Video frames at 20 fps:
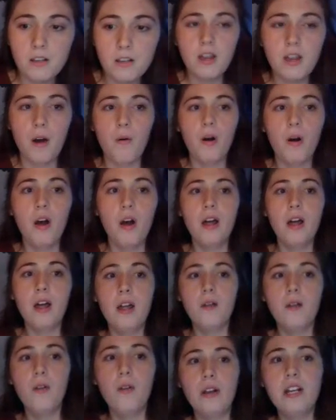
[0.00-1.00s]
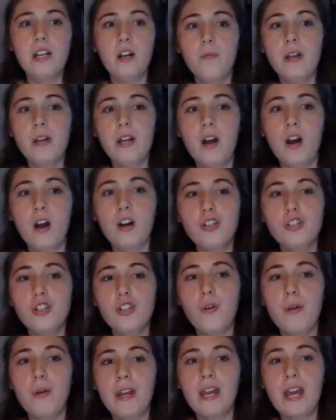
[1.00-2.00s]
So here we are
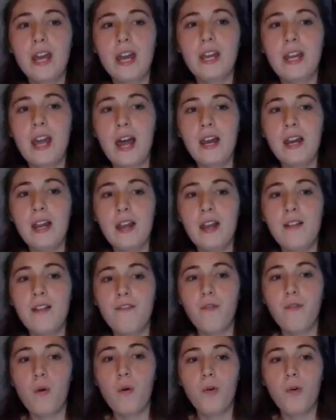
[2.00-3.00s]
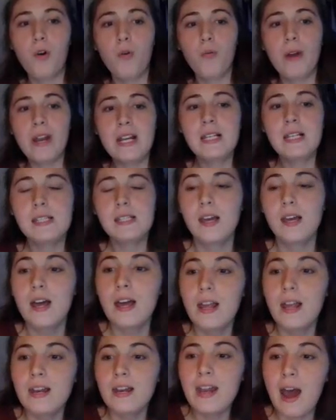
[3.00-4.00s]
showing it again in 4 more ways.
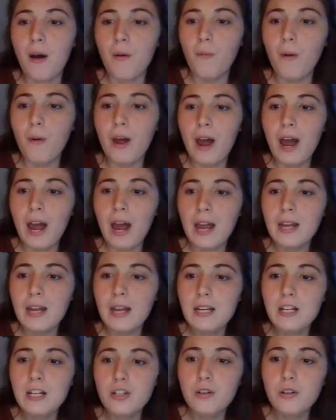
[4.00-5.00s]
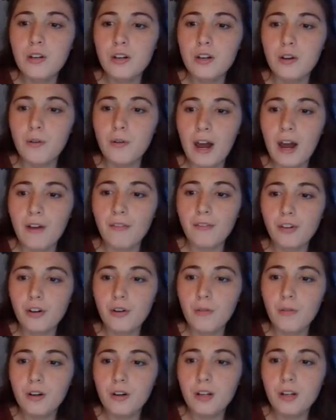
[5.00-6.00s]
Now, what I need you to do after
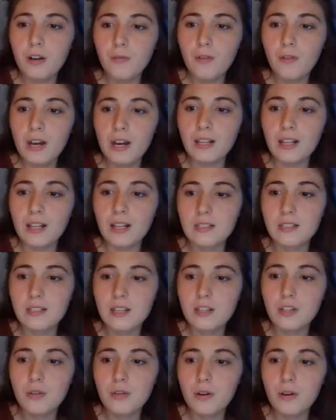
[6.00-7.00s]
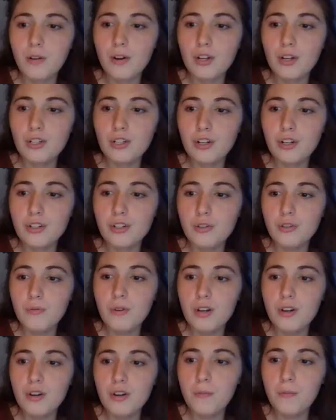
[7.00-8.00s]
you are done writing this is you are going to turn to
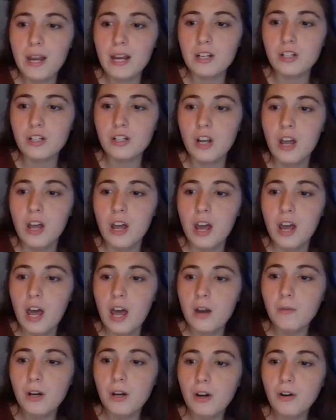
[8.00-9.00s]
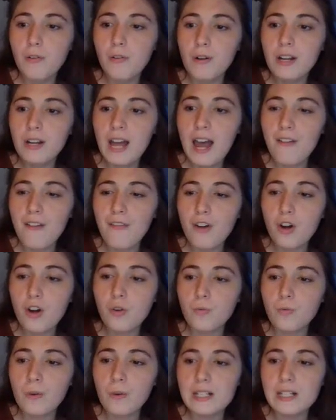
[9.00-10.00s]
a new page, and we are going to have a
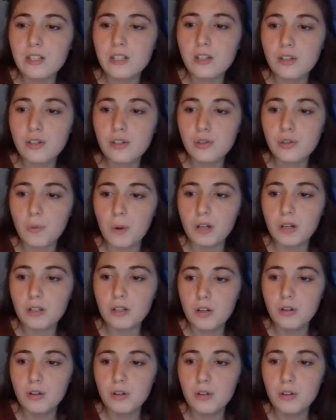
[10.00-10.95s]
race sort.